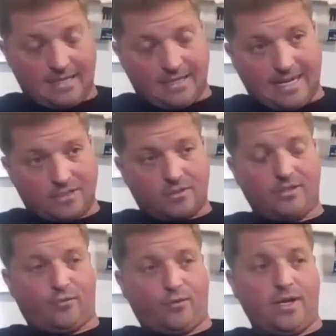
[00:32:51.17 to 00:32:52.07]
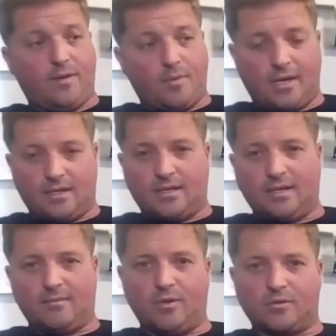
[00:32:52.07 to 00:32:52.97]
actually has freed up a lot of
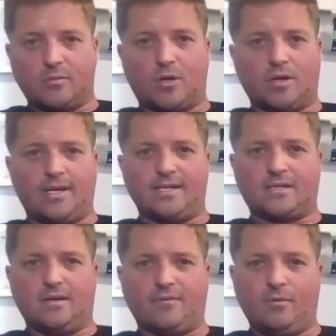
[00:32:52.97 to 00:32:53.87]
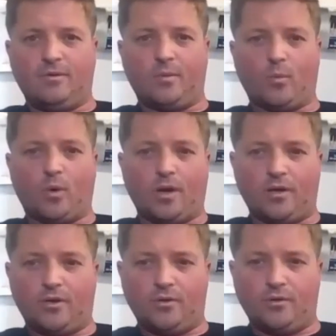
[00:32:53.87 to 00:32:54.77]
time to do some R&D stuff that we've been wanting
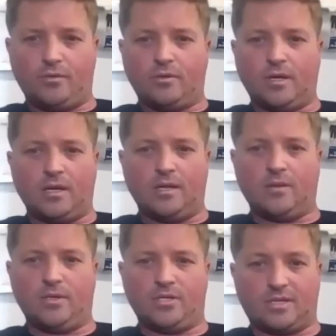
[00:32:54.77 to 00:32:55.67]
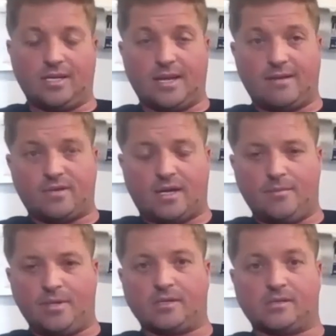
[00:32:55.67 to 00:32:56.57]
to do that we just didn't have
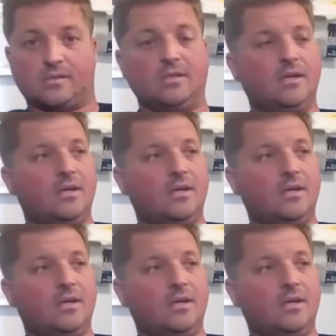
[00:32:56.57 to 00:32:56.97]
time, because